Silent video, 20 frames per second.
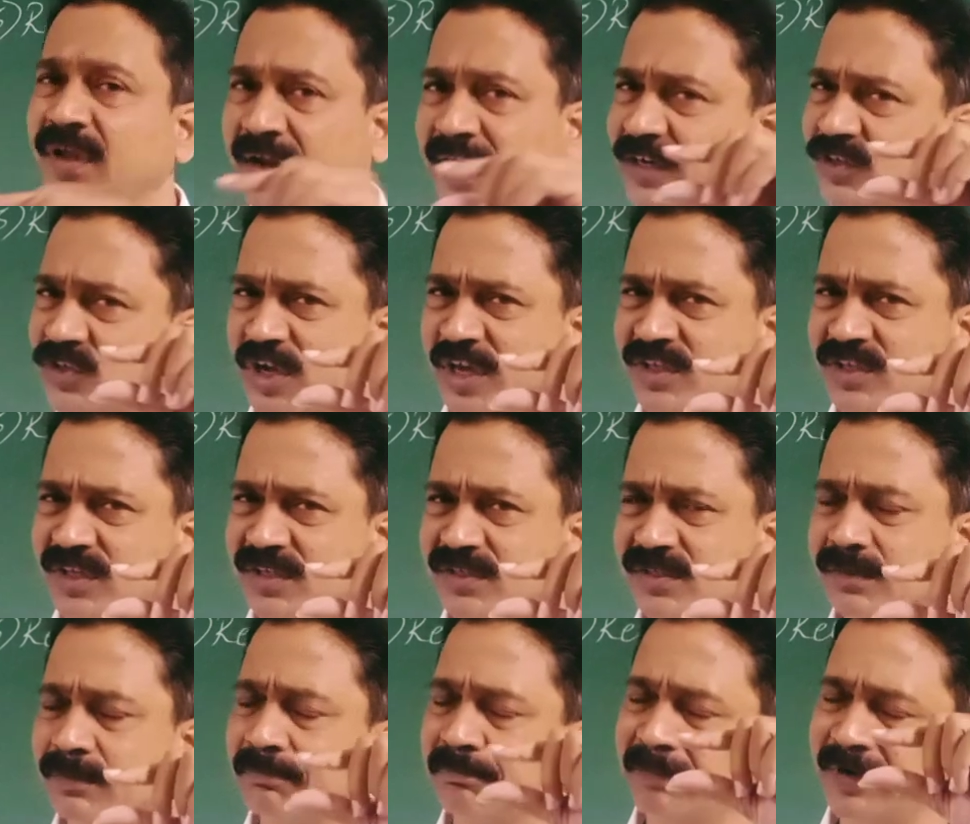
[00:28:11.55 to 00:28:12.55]
It
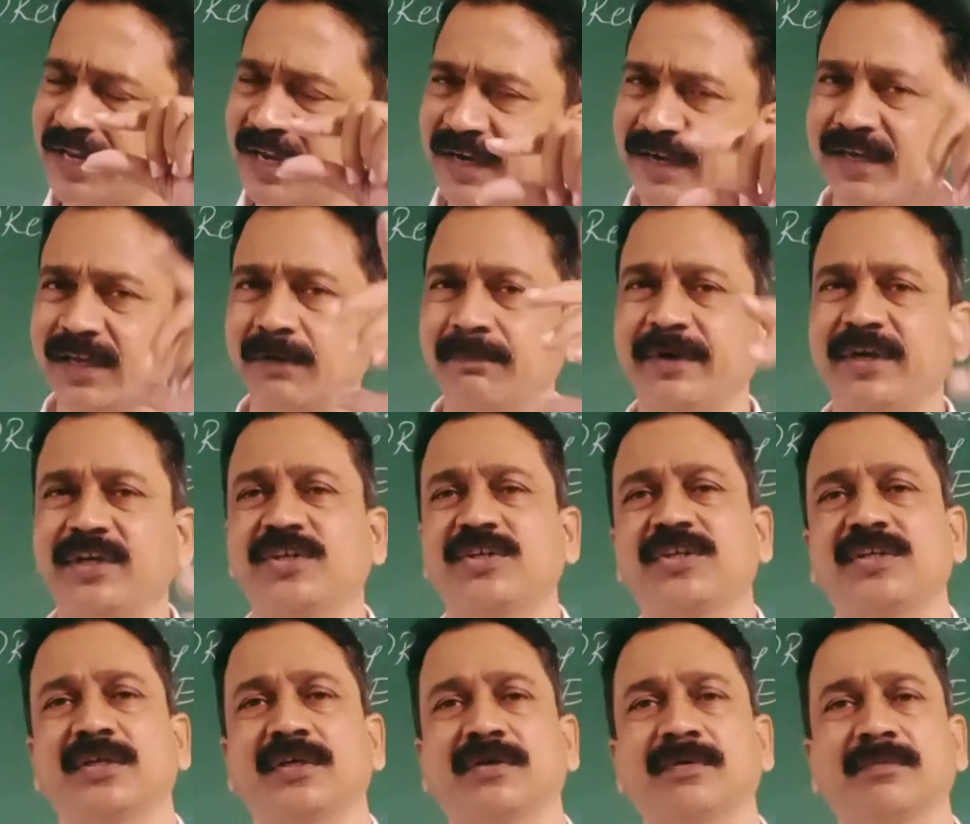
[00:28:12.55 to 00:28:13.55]
changes, but a little
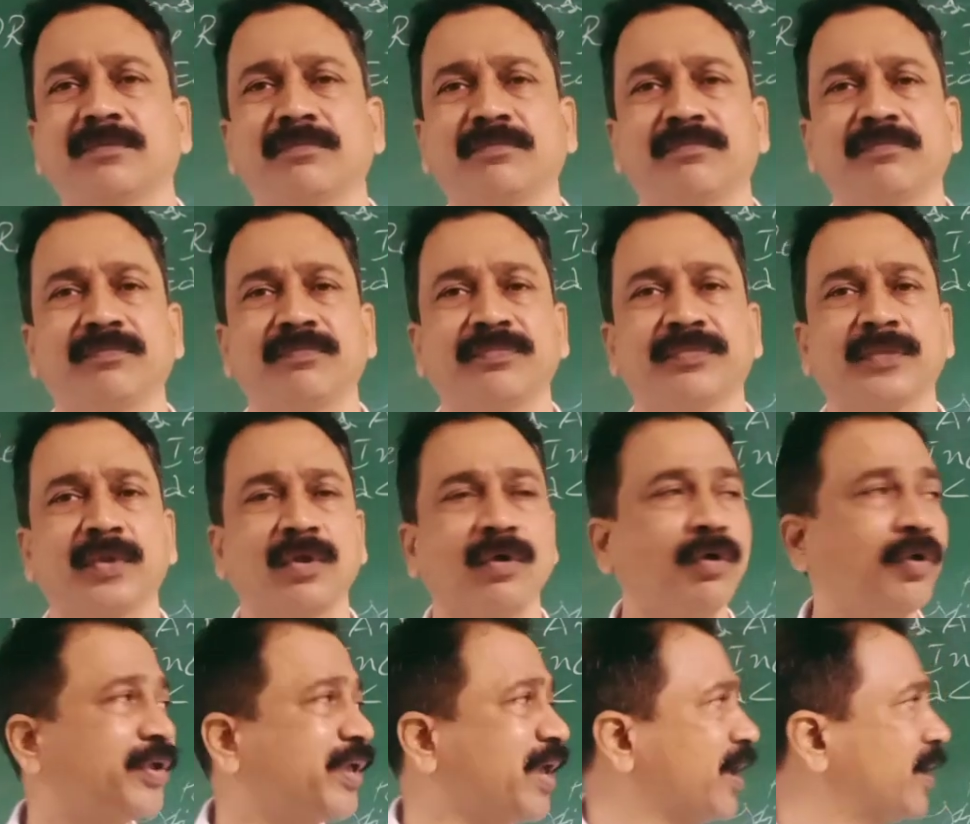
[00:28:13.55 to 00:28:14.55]
bit.
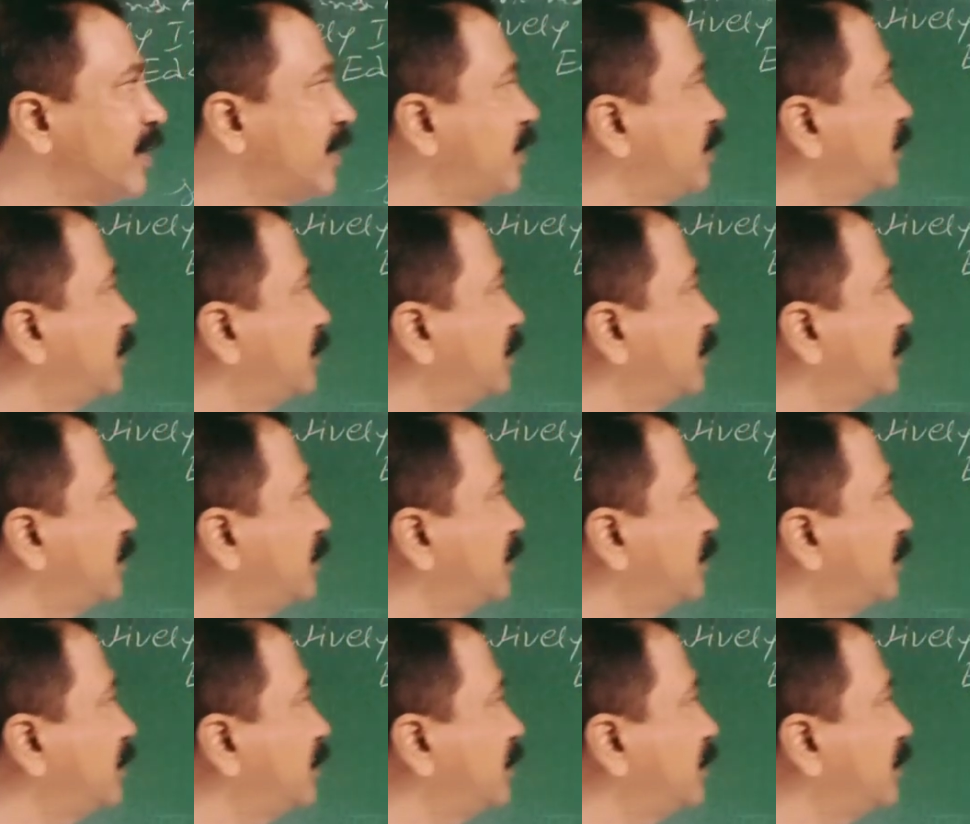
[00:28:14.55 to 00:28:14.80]
Okay,